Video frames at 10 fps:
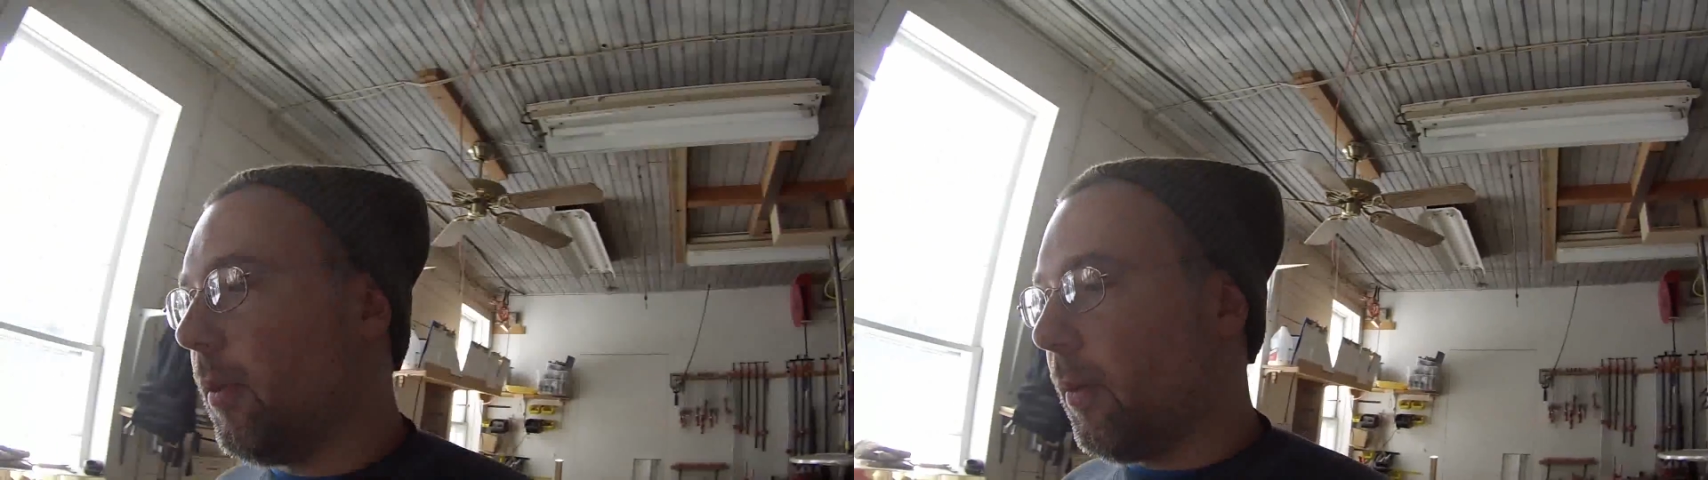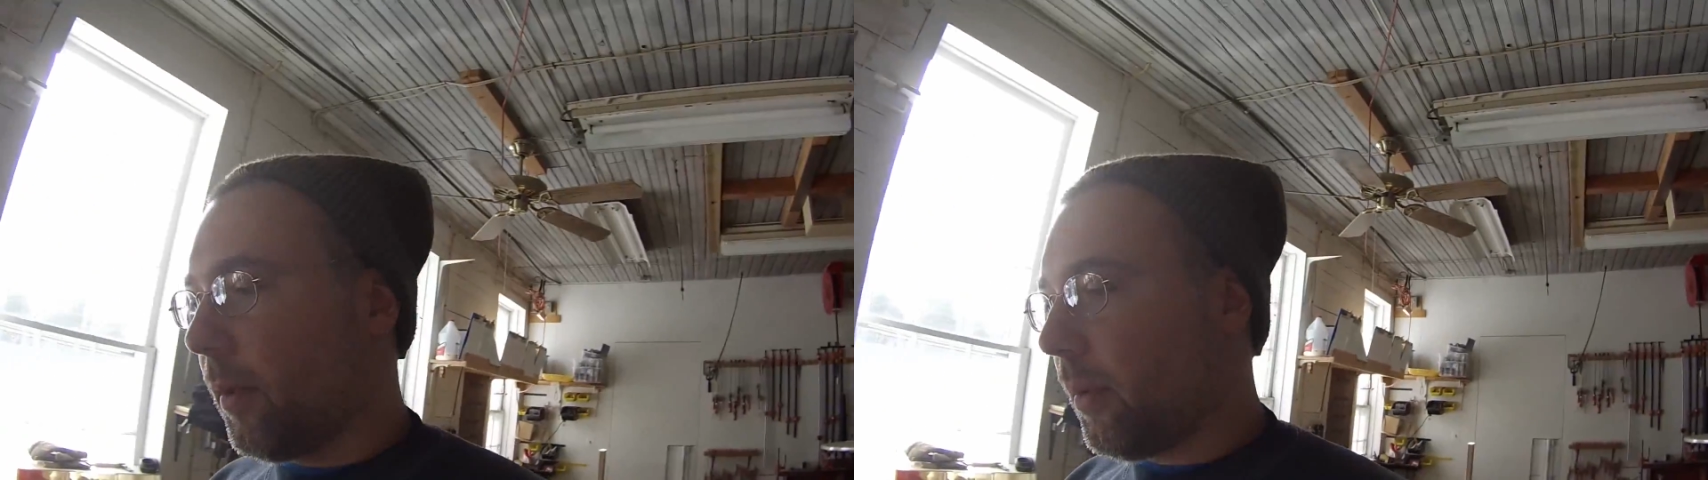
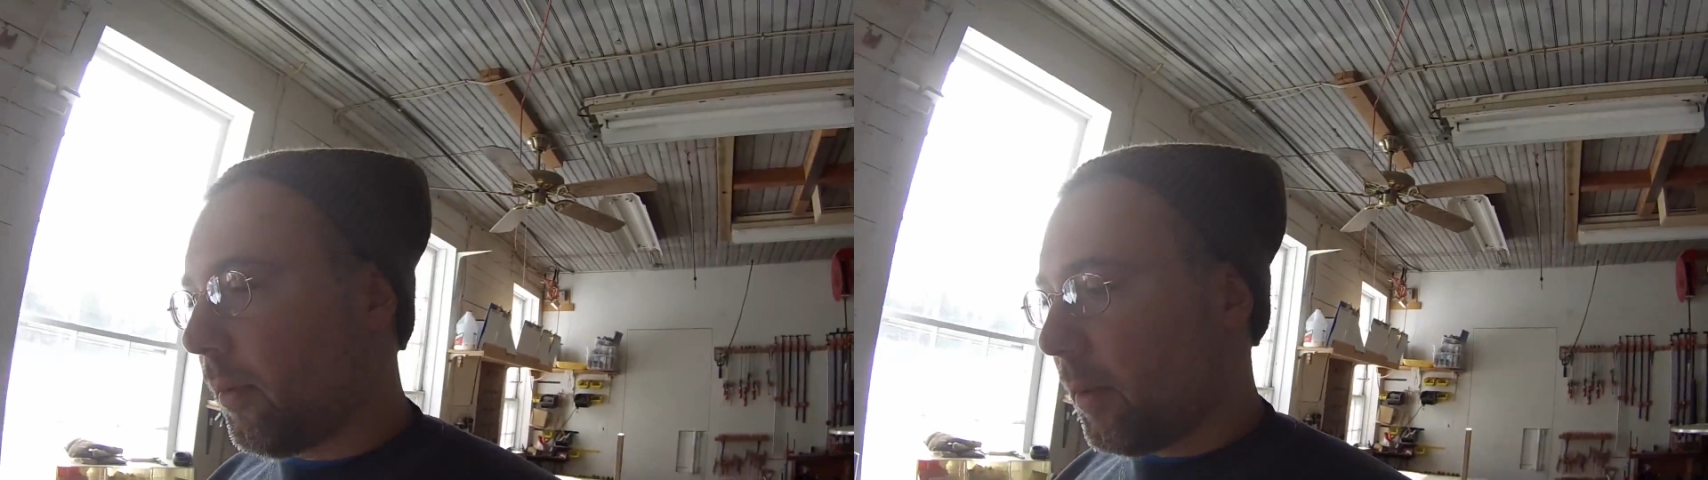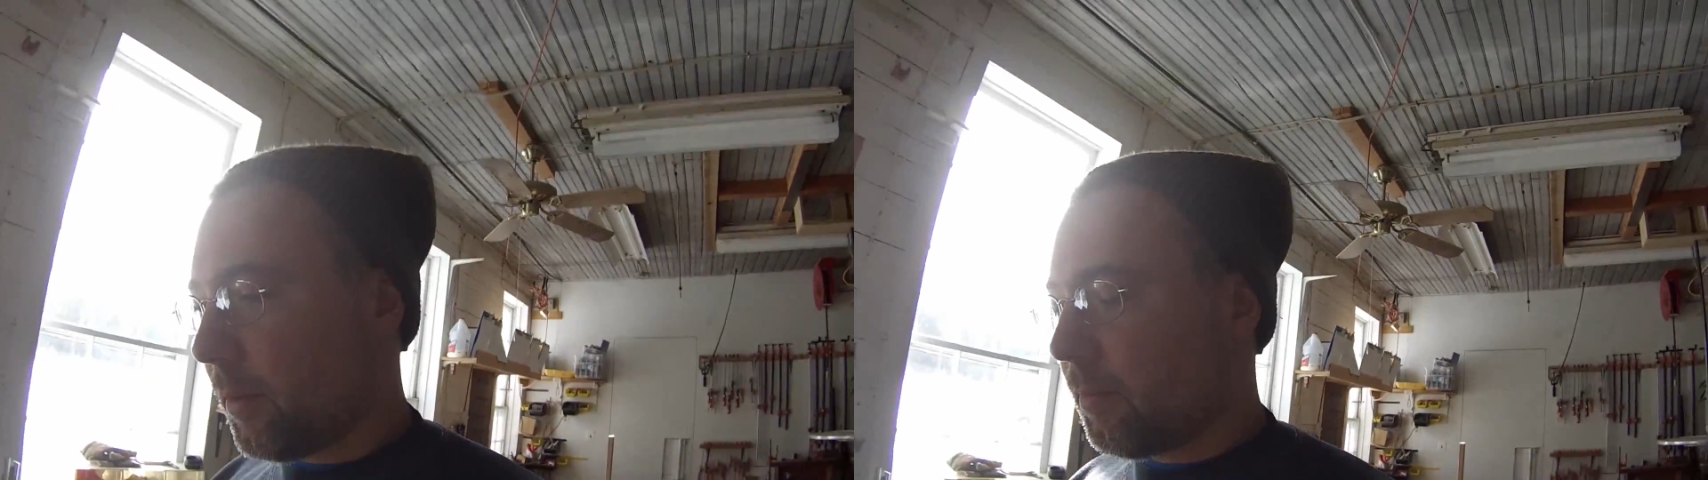
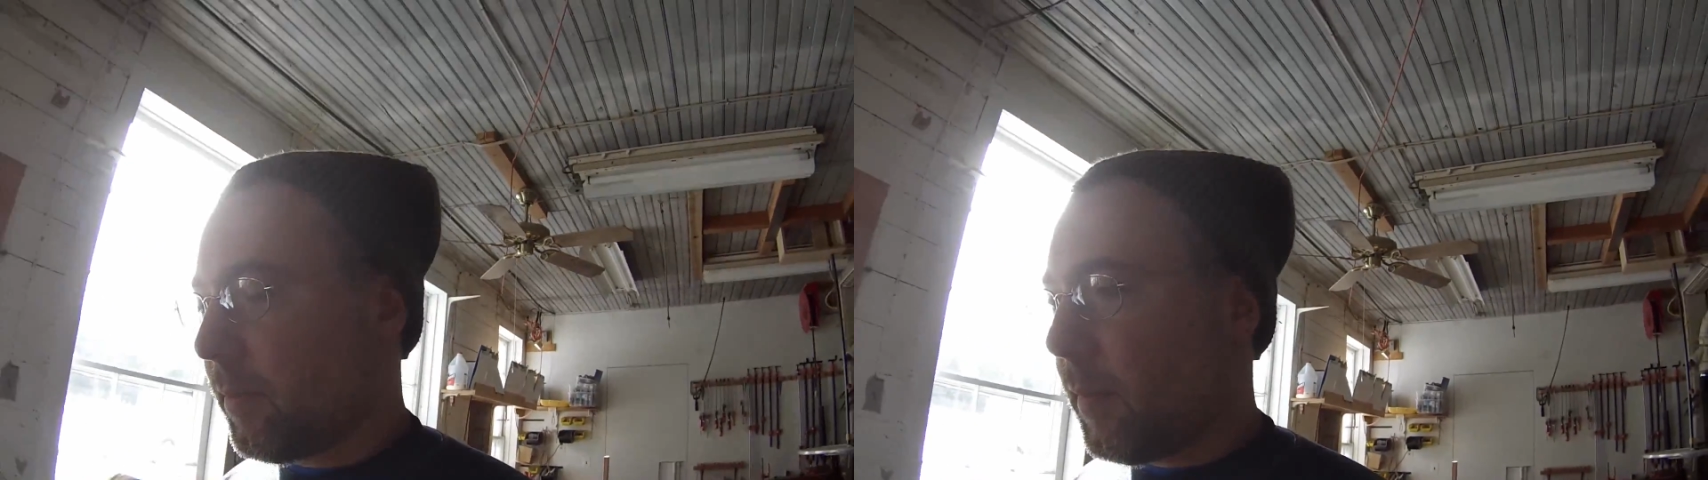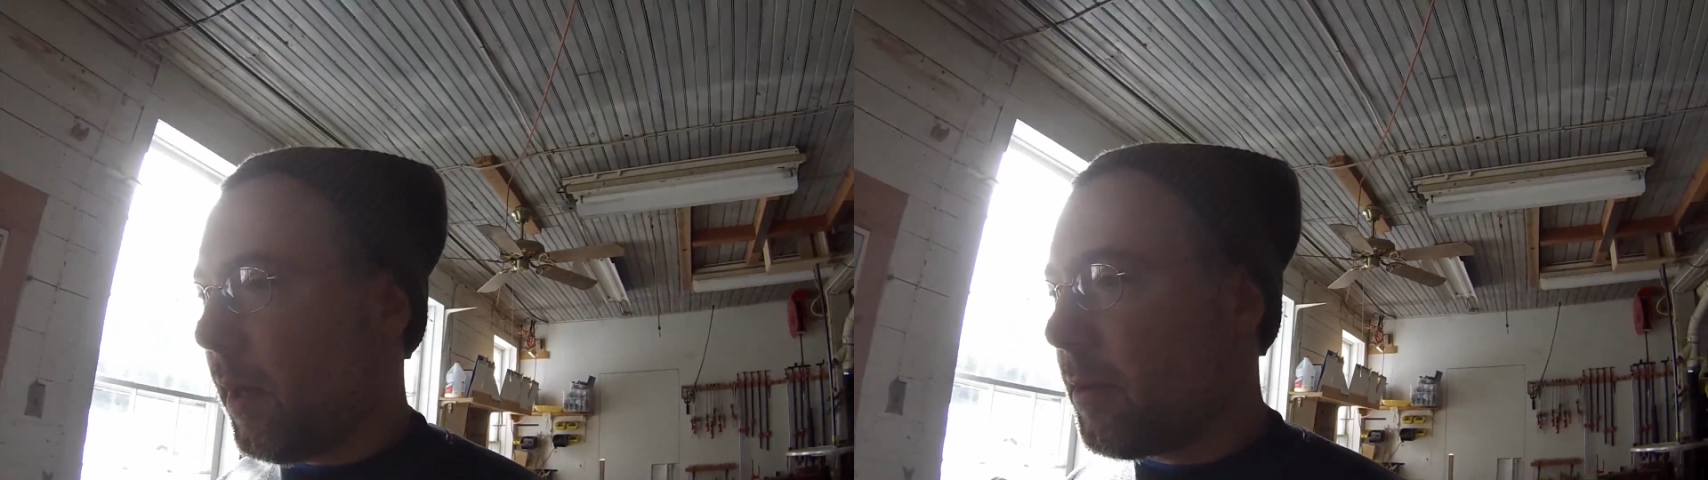or
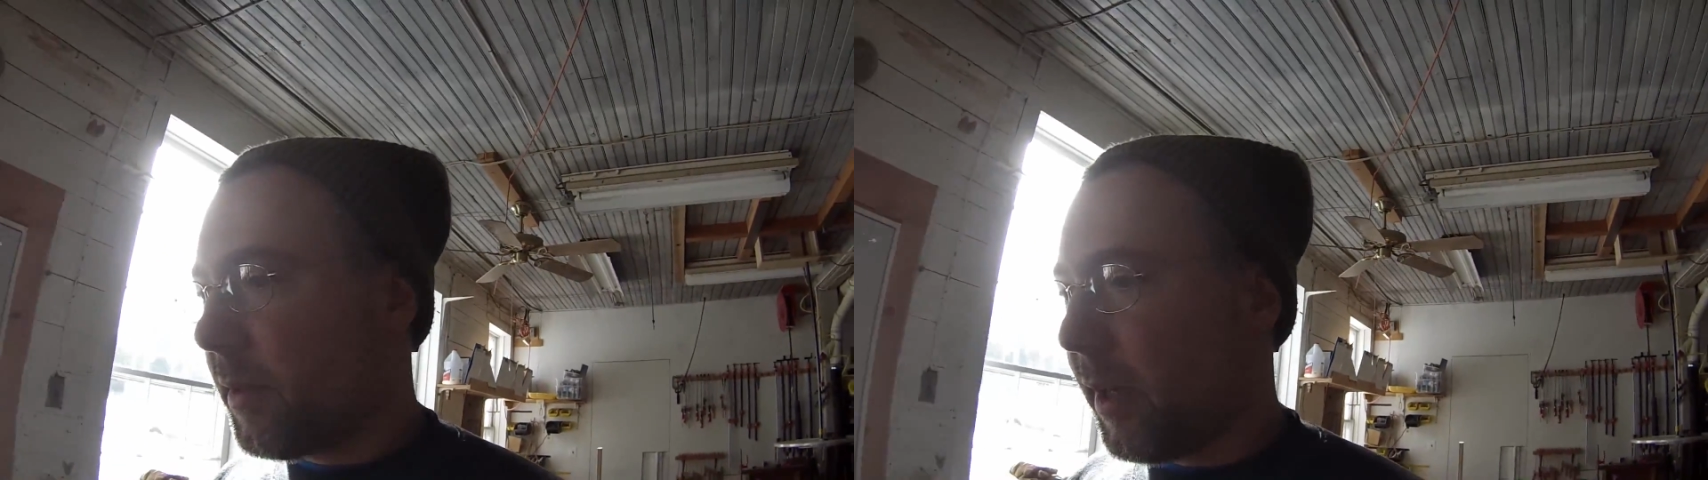other